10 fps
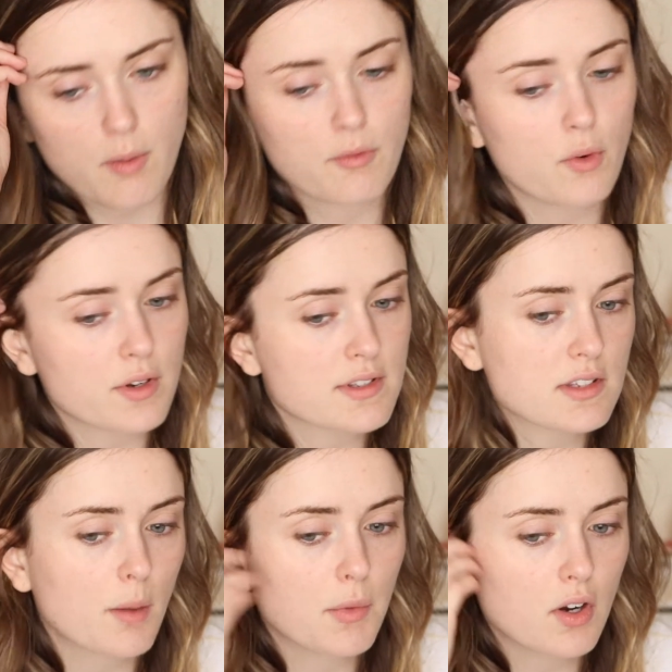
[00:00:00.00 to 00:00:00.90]
for
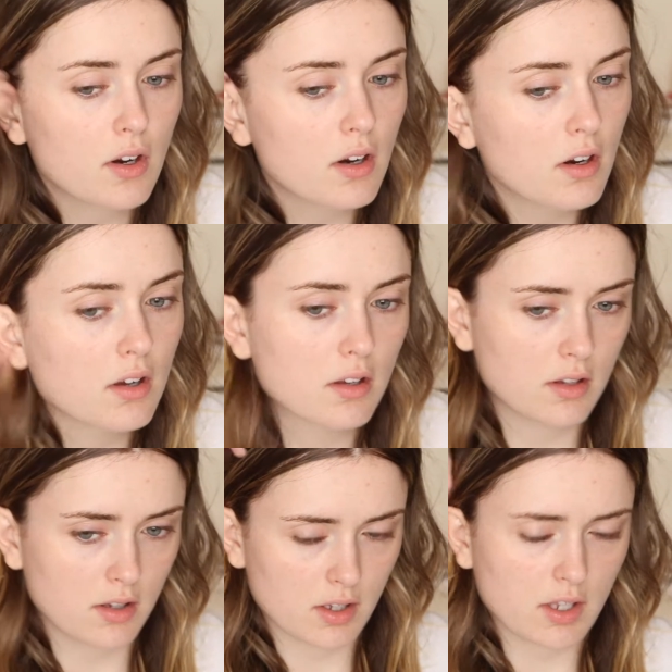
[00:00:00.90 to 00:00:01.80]
summer,
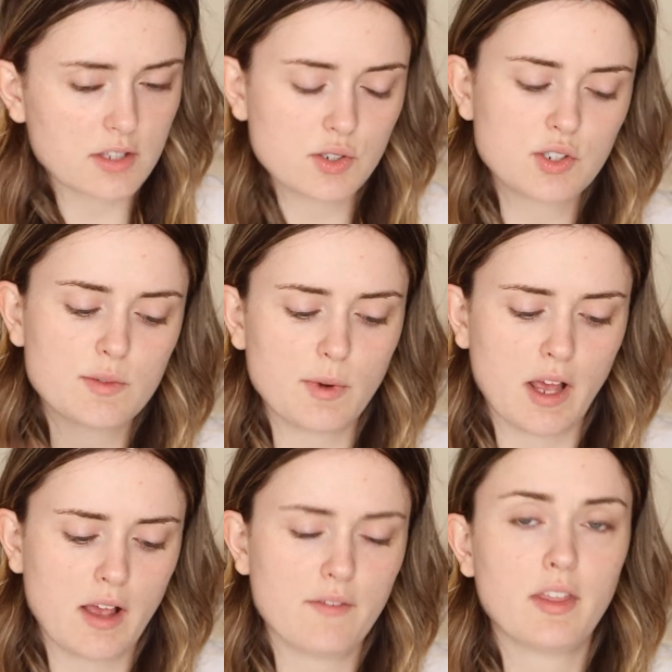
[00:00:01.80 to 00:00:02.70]
because you just want
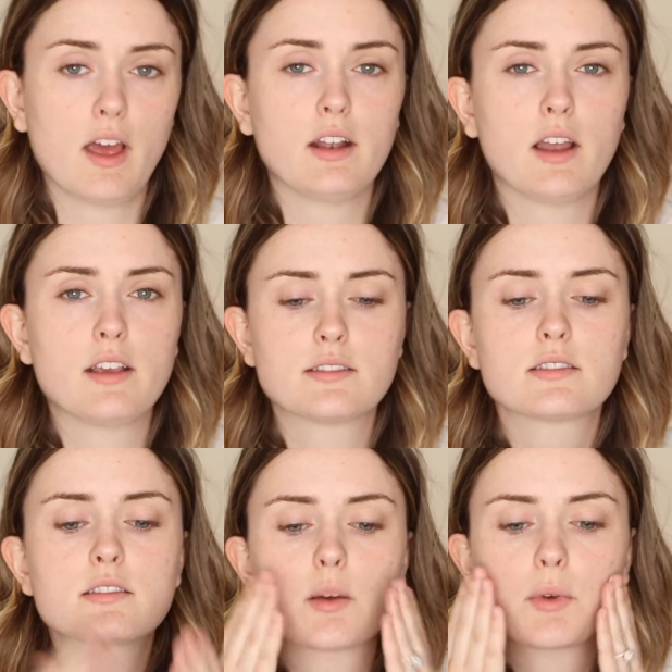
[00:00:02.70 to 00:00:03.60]
to have that nice
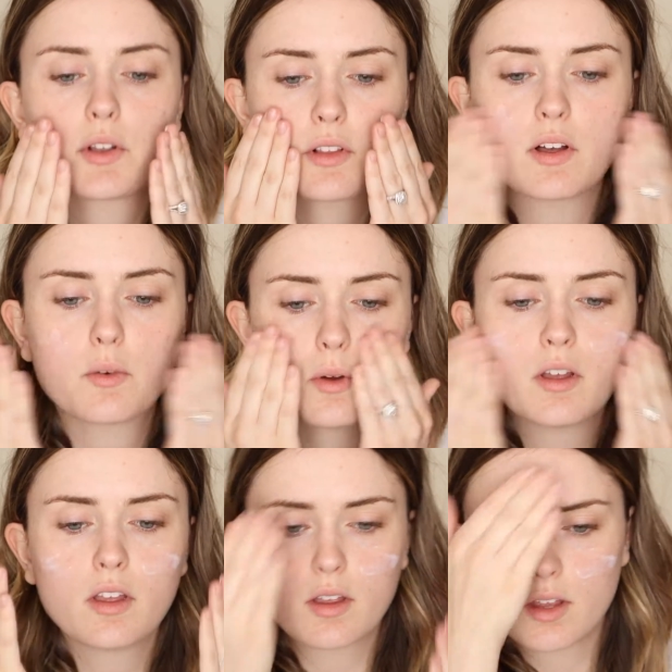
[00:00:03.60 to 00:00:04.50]
summer glow.
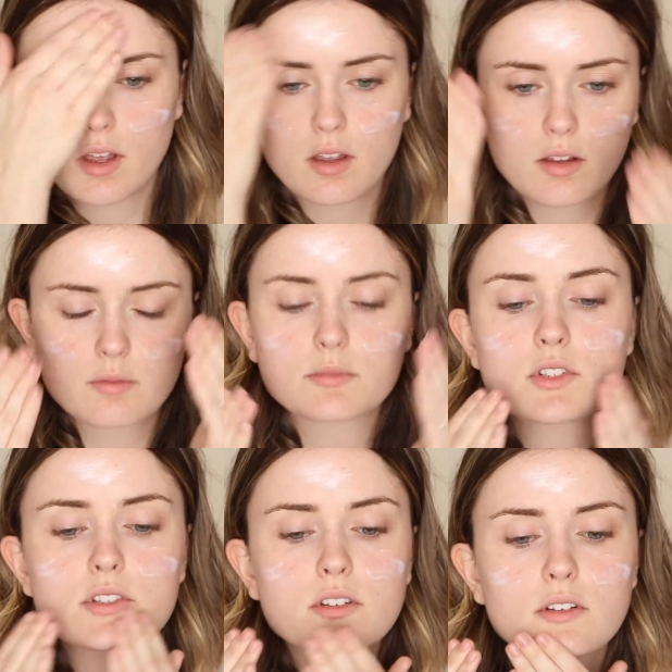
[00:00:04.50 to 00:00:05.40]

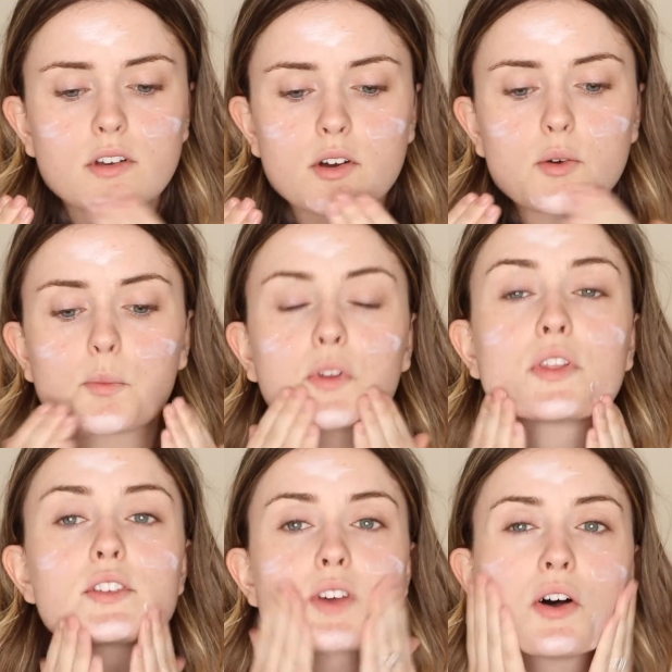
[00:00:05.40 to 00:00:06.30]
Just gonna go put
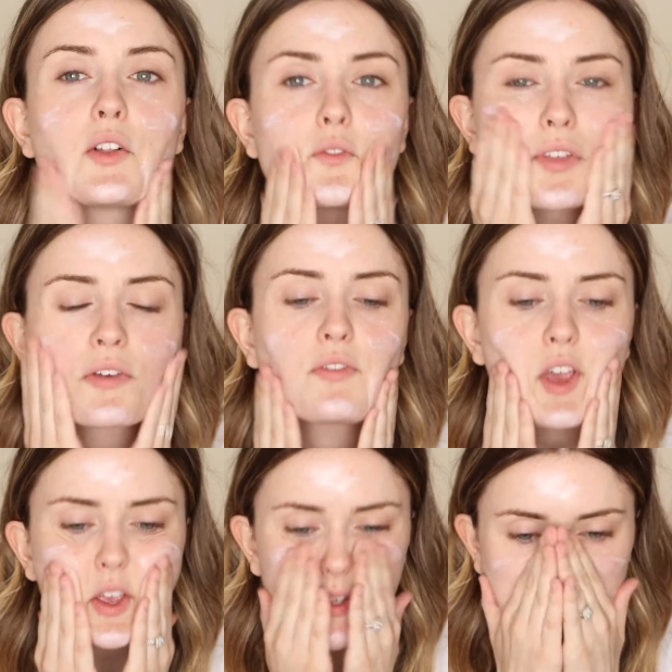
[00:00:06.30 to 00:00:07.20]
this all over the
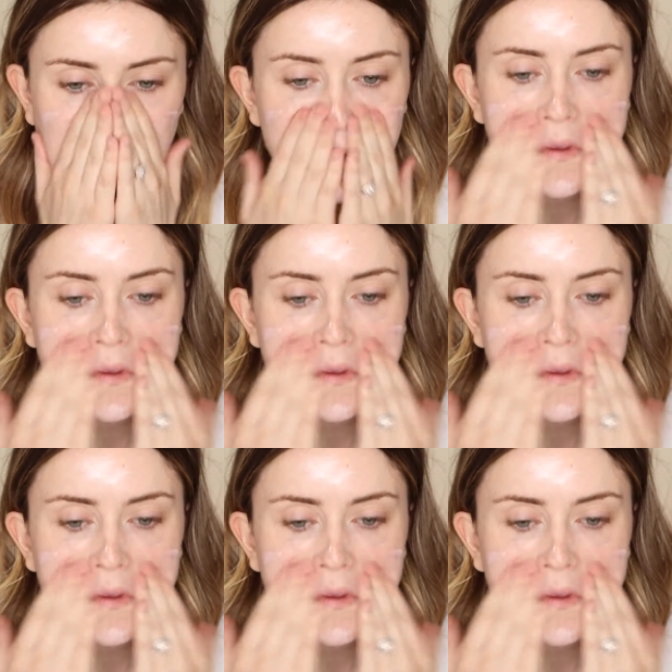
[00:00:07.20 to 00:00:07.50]
face.